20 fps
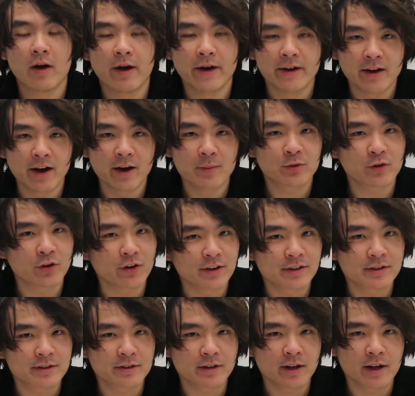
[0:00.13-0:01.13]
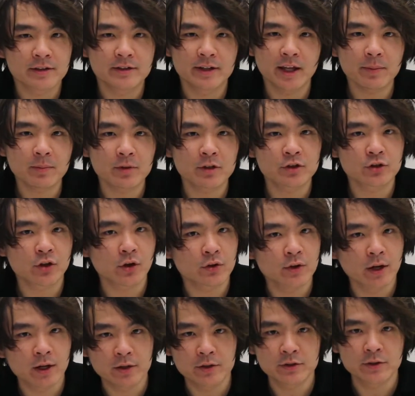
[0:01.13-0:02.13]
Hi, I'm Chris, and today I'm going to show
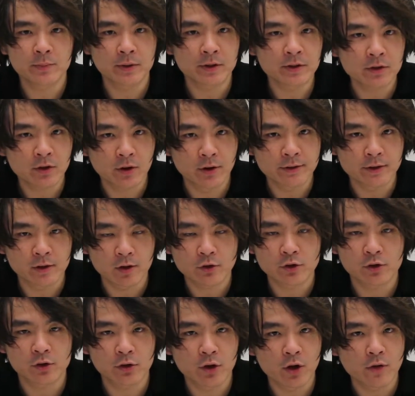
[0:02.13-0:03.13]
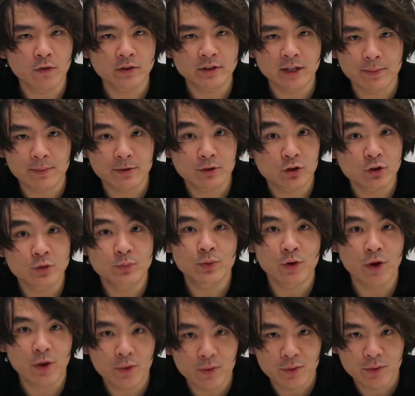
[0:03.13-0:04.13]
you how to use a pin code to lock your Lenovo Tablet 2
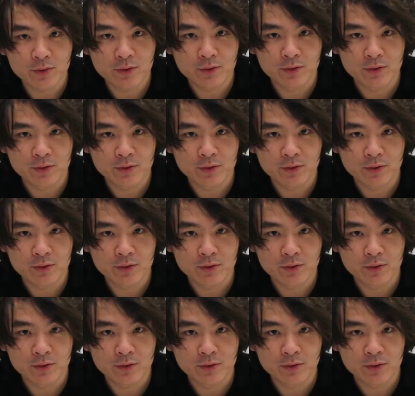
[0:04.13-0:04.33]
Pro.